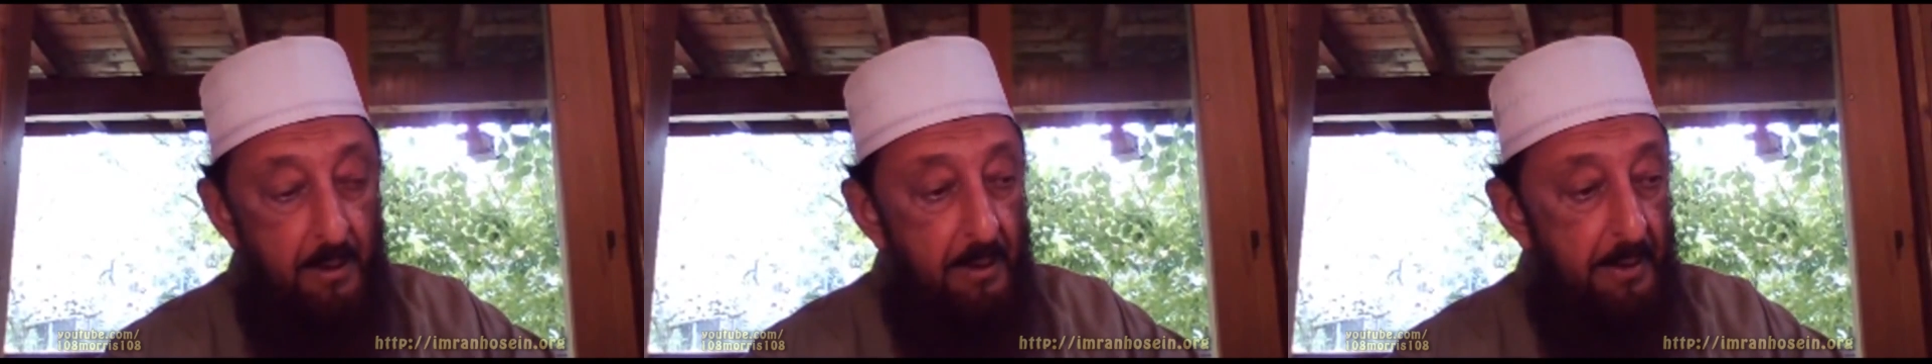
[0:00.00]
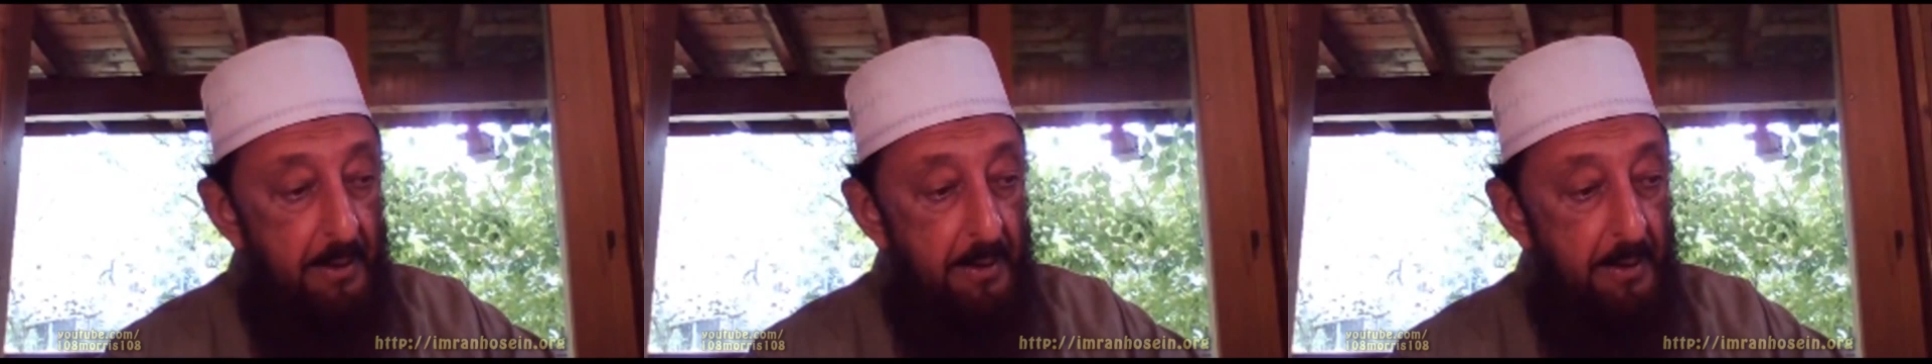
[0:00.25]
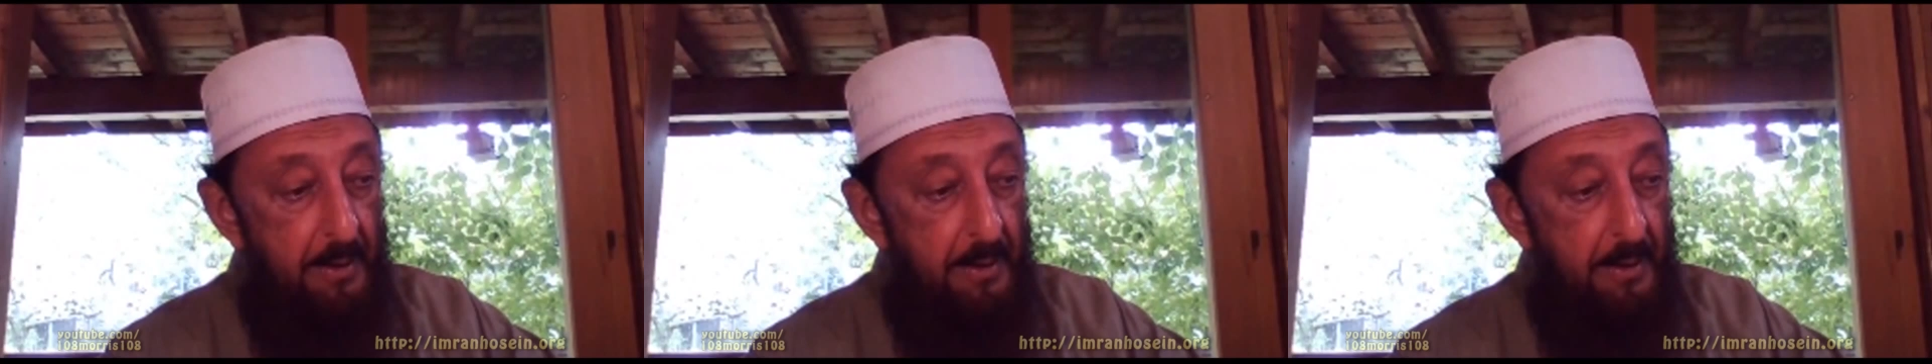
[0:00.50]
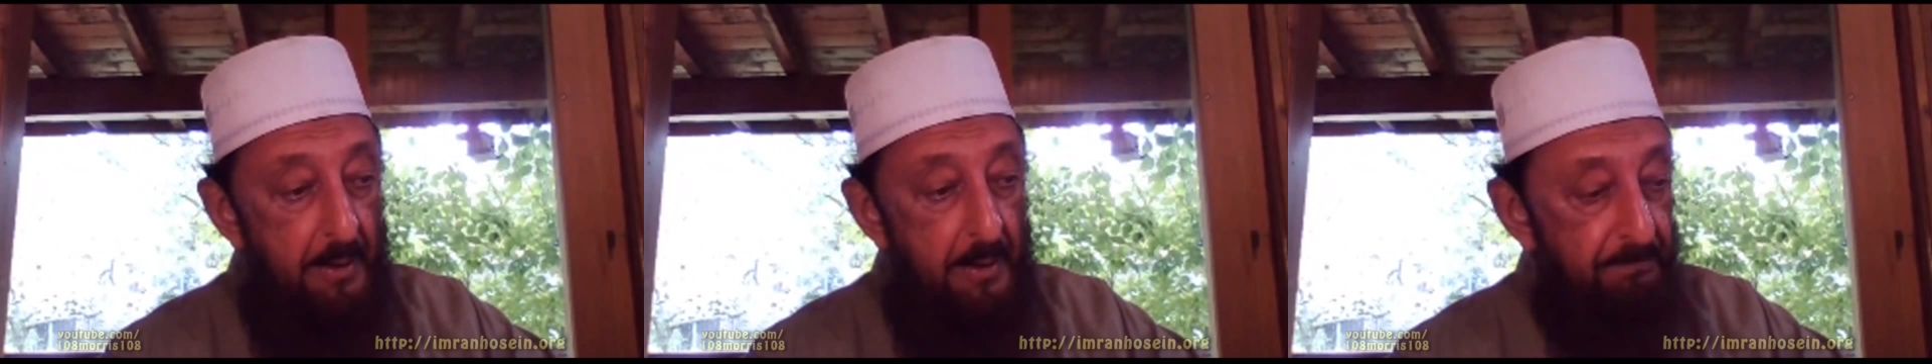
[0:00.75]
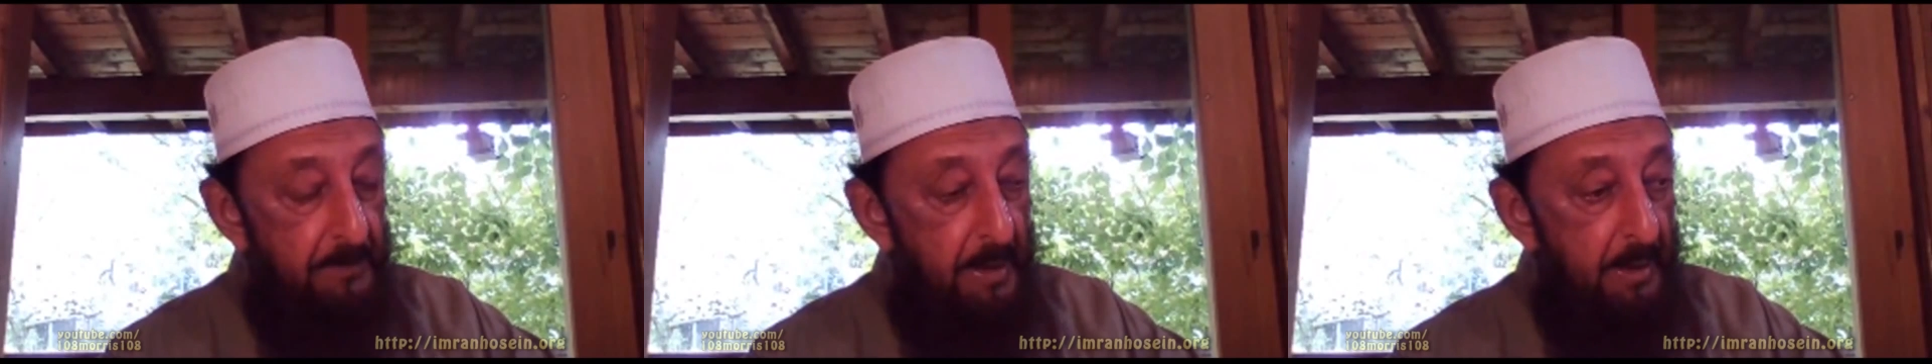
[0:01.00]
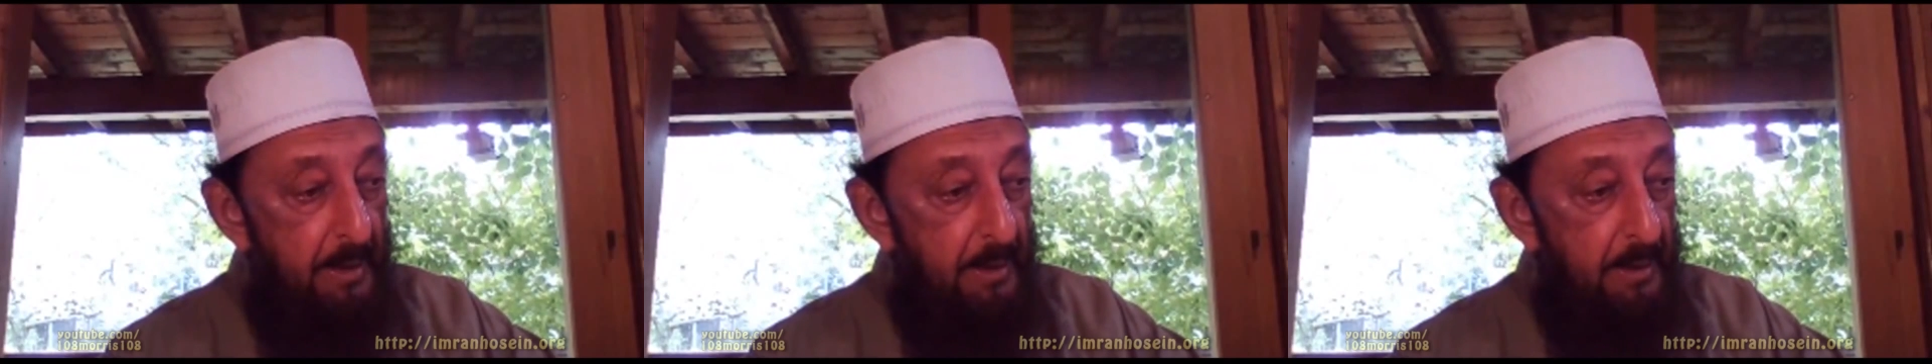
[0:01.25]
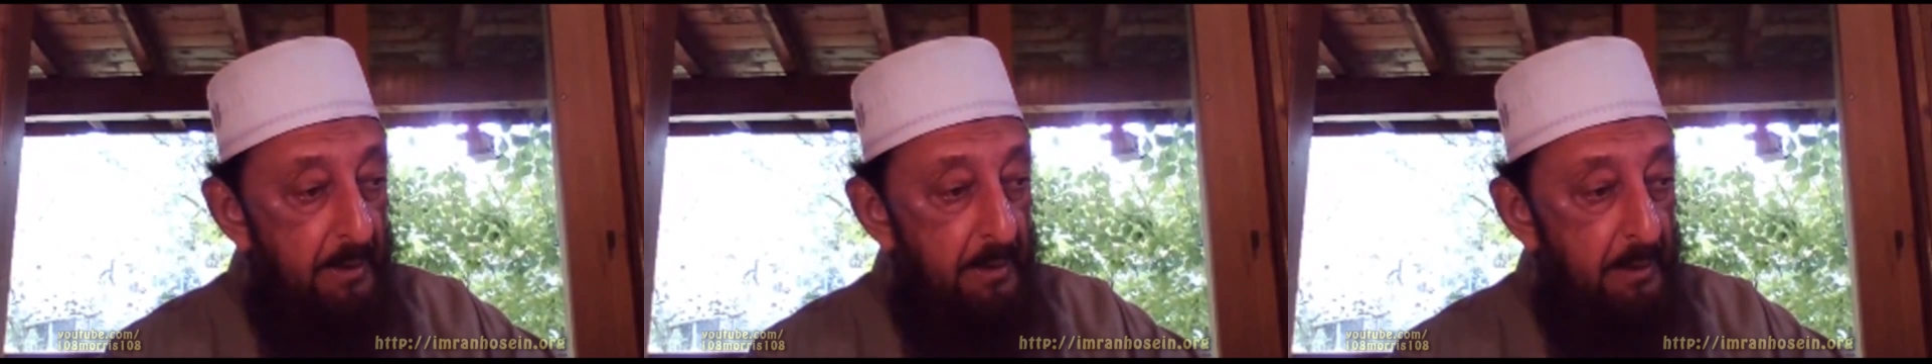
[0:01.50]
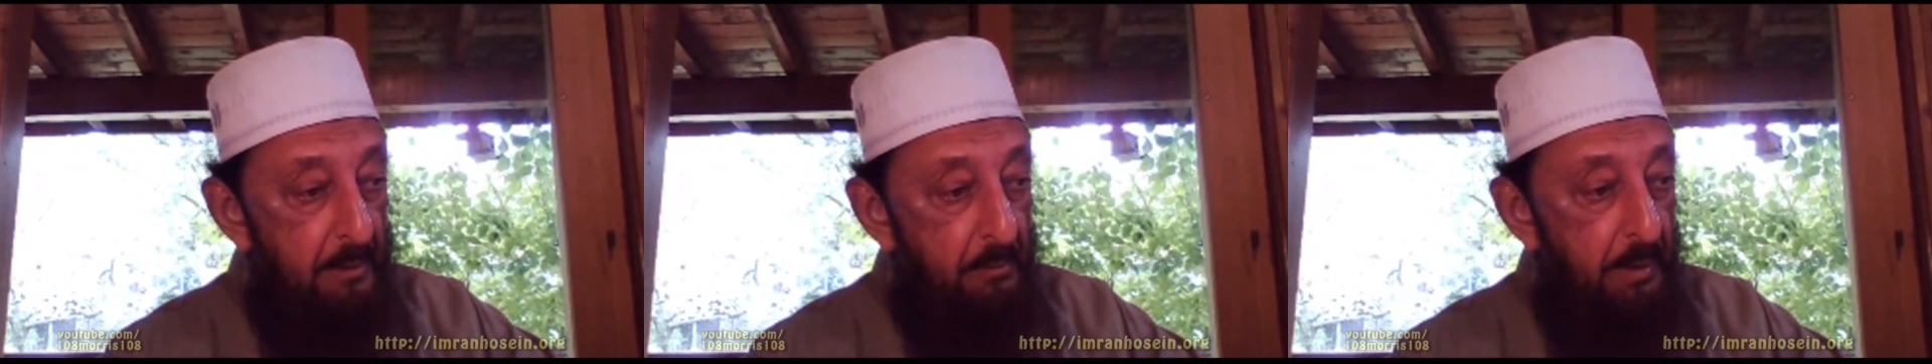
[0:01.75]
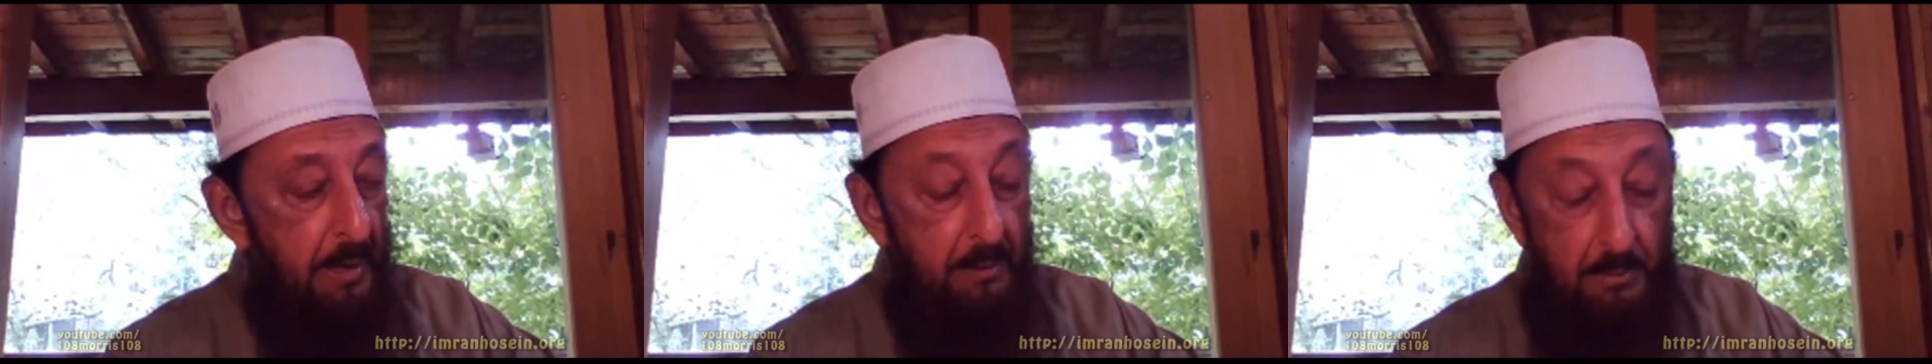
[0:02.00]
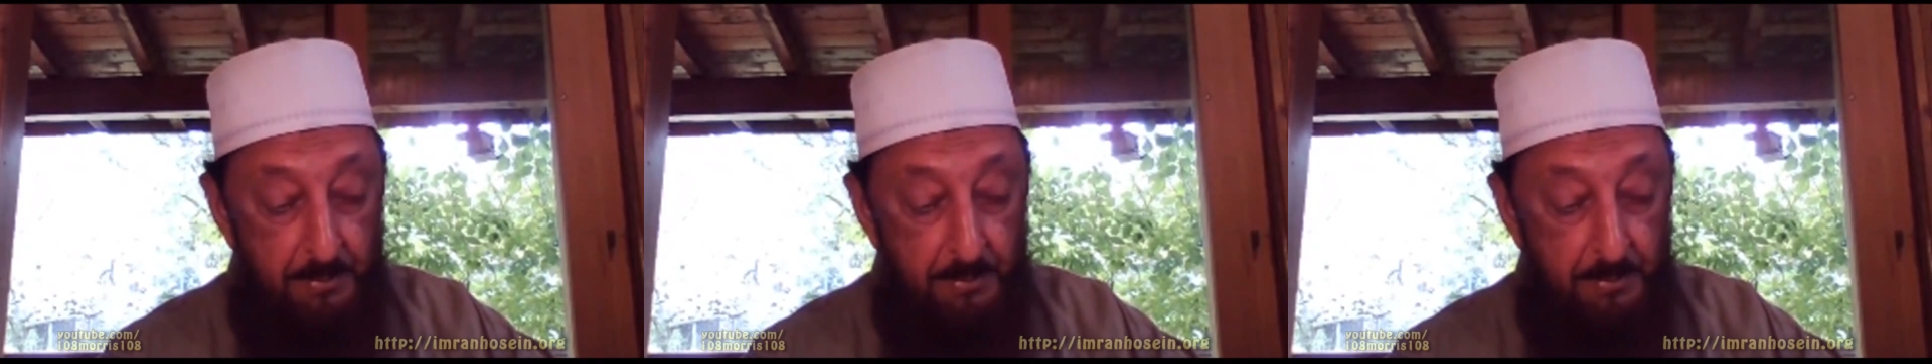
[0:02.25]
and I